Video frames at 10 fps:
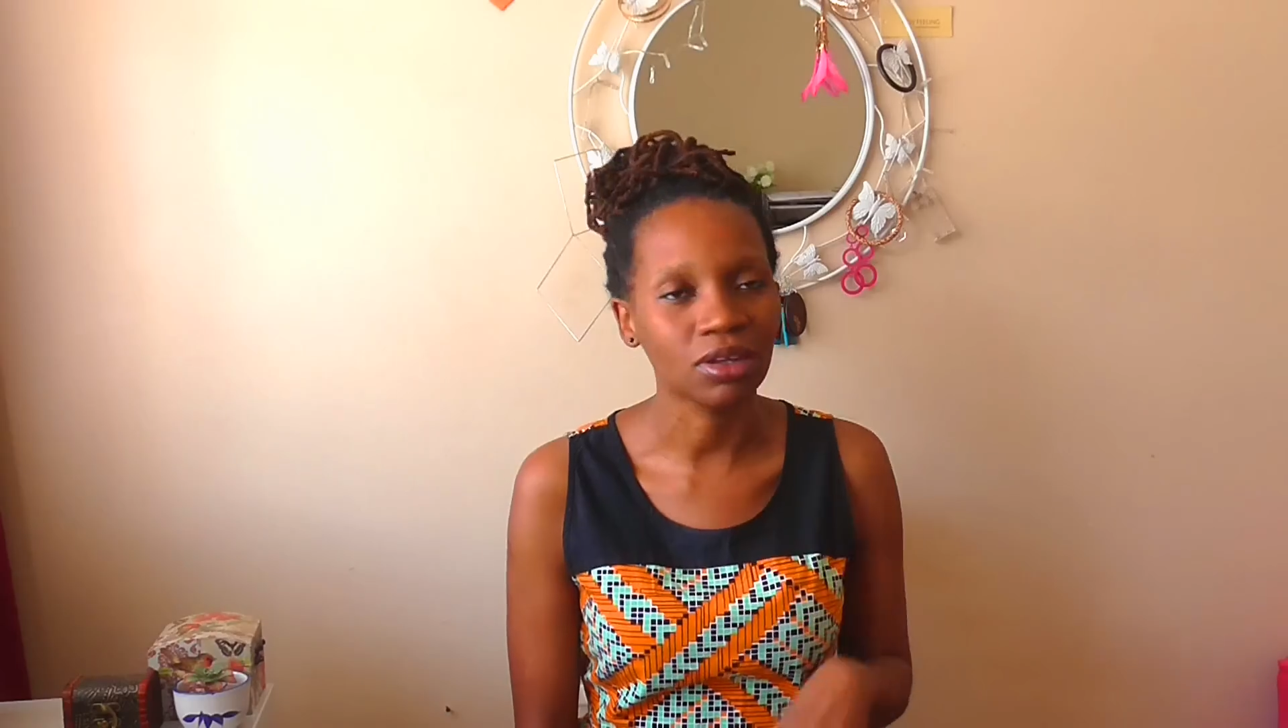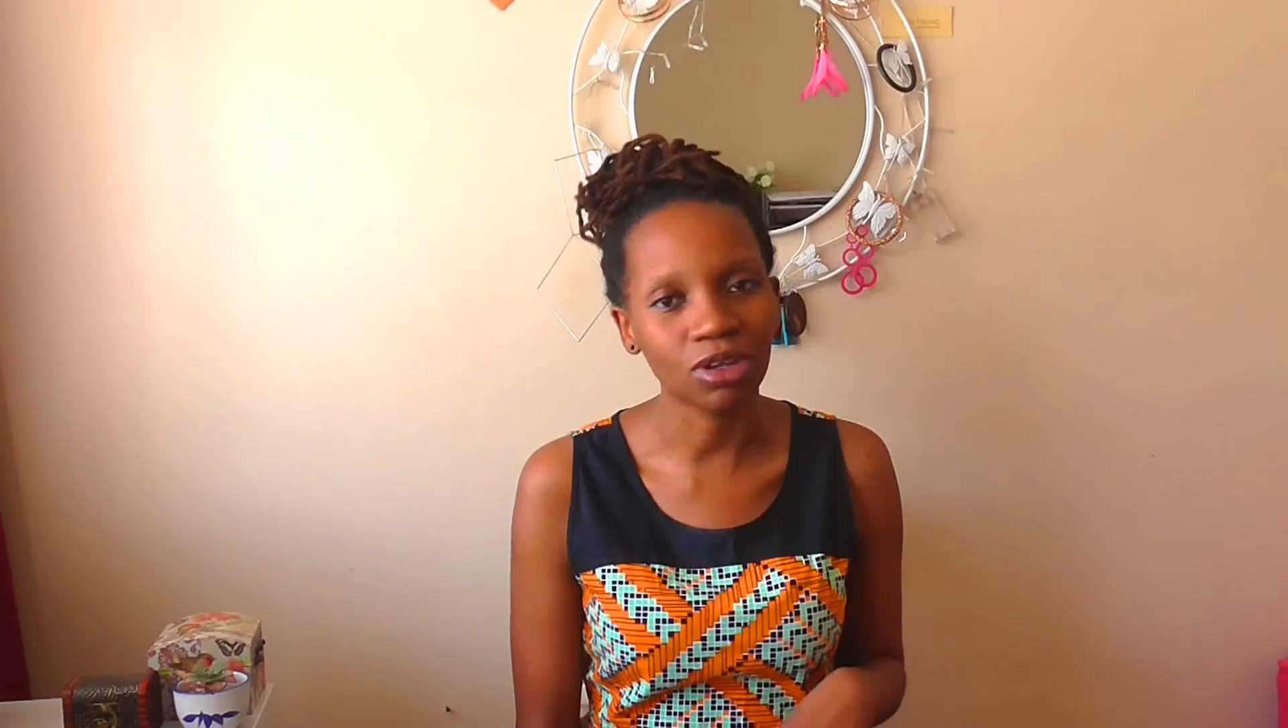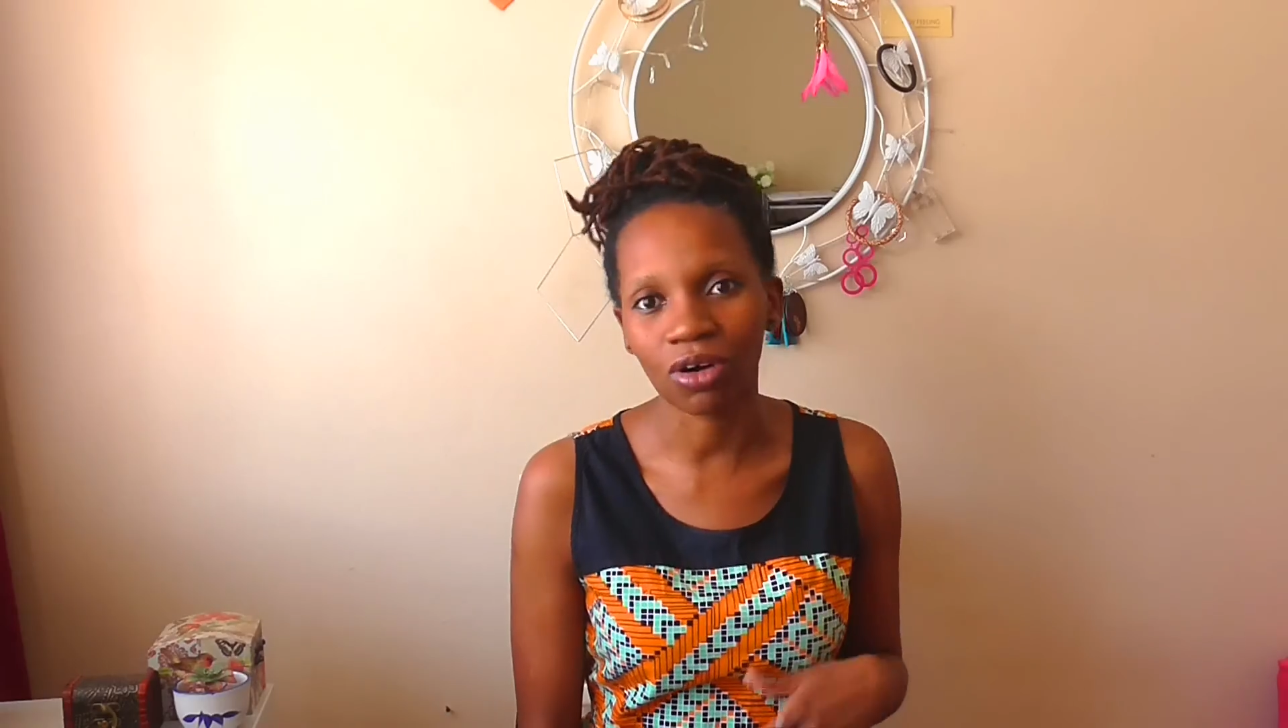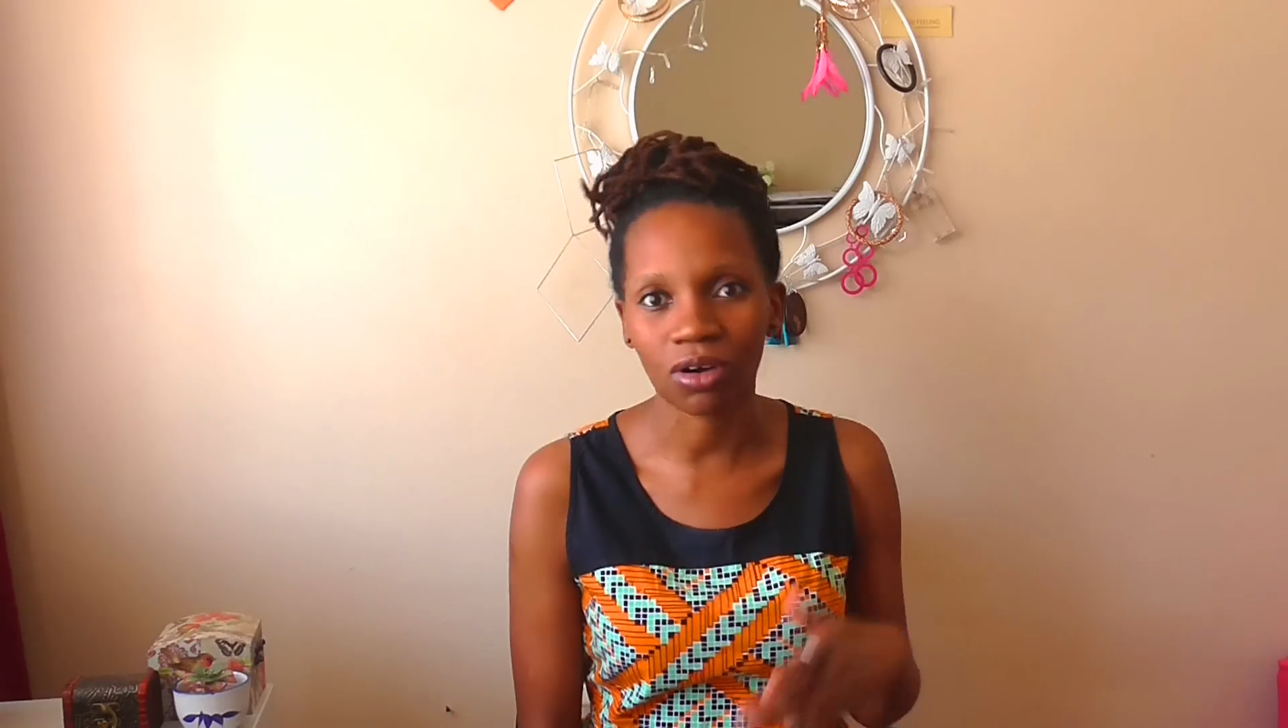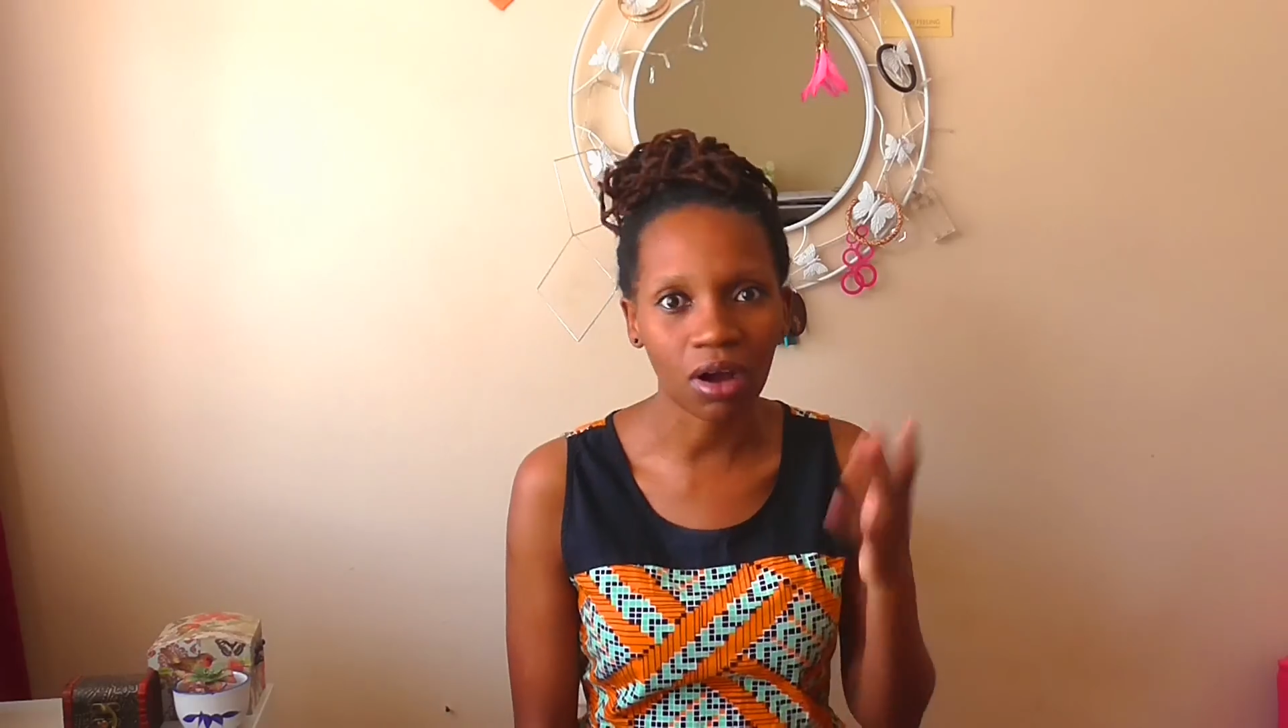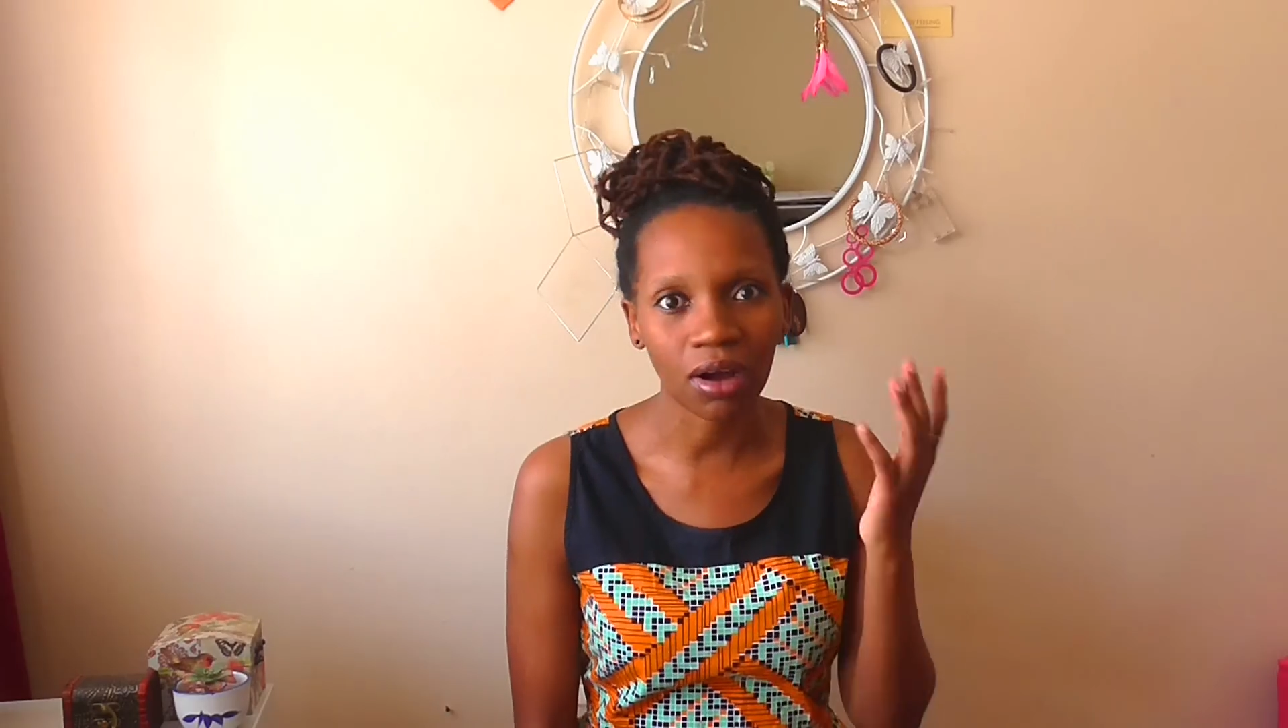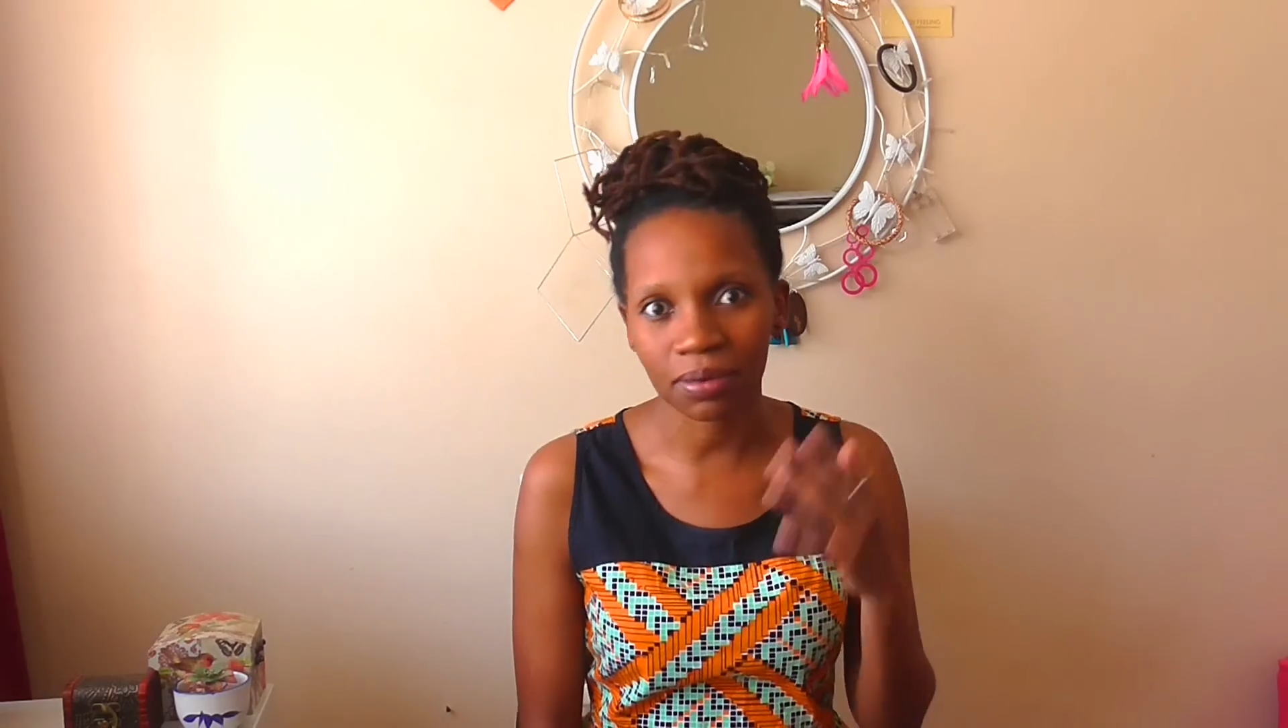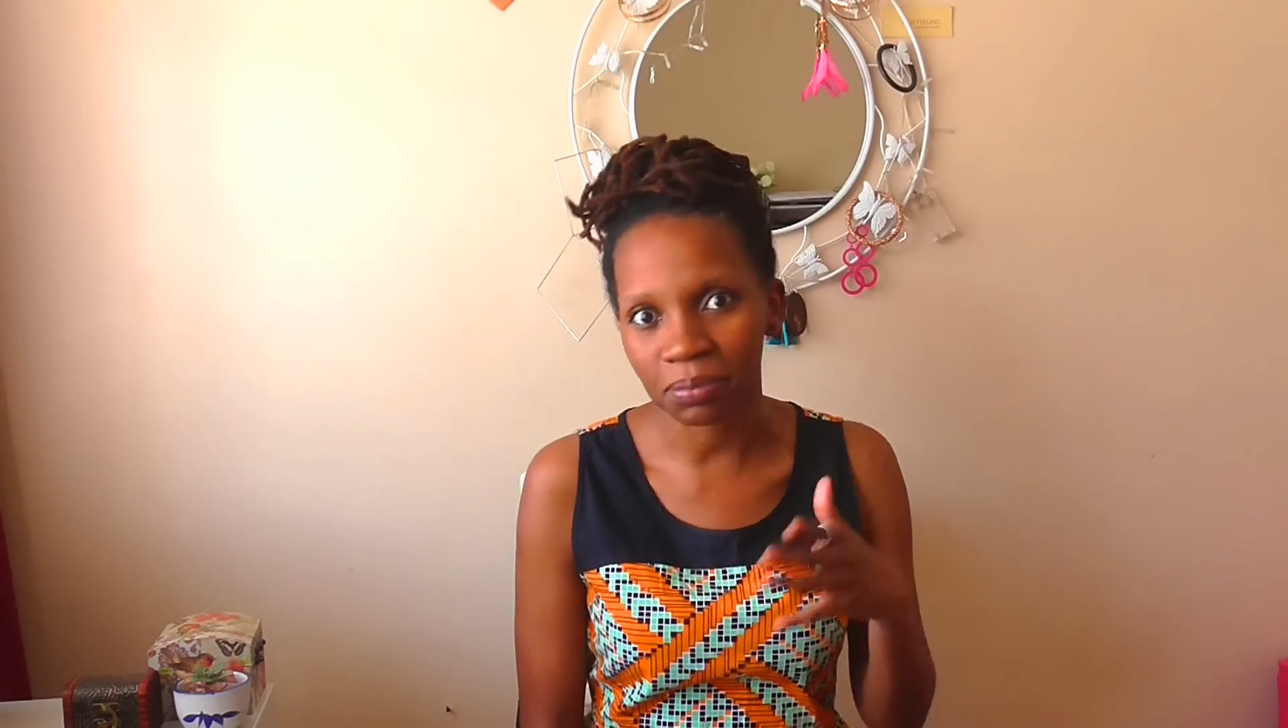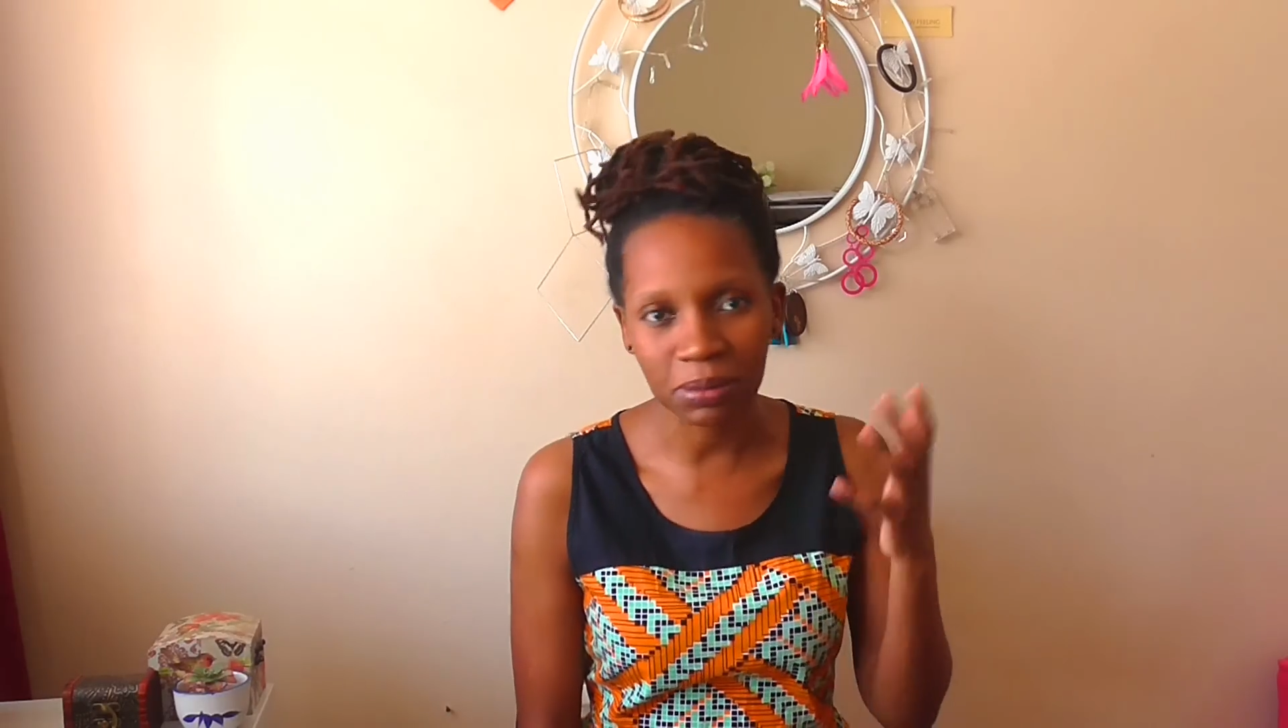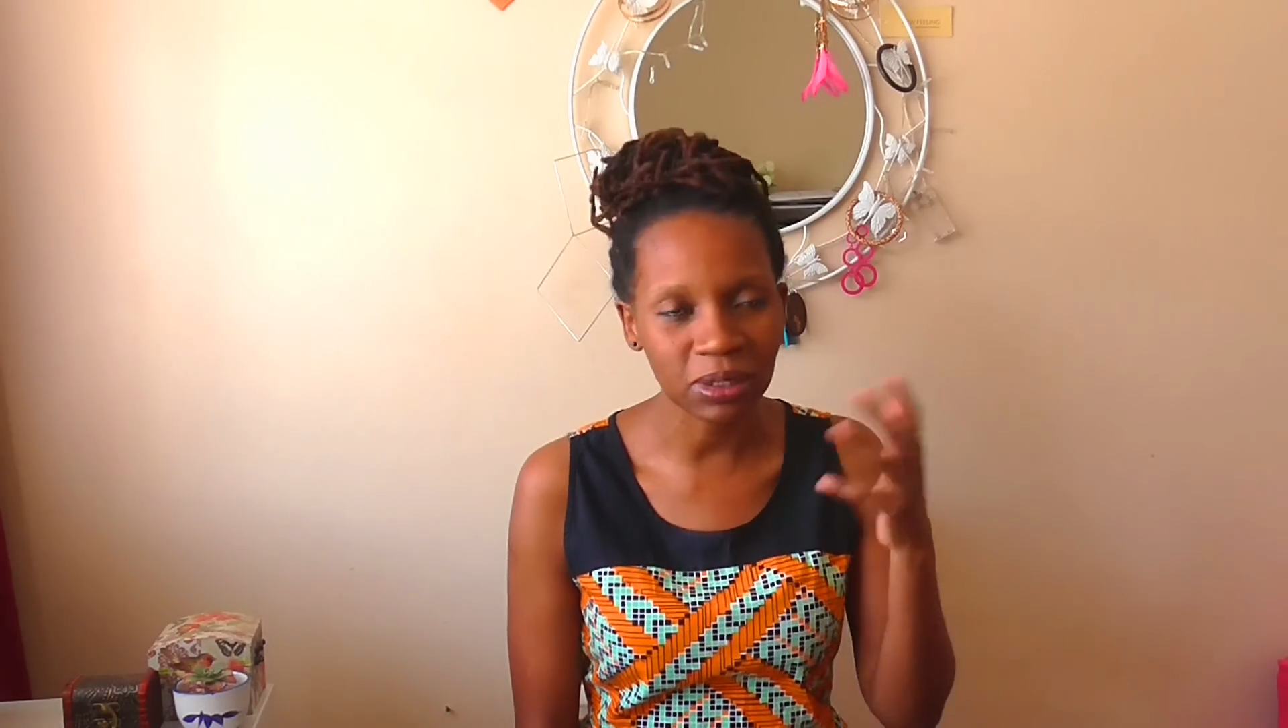you know god me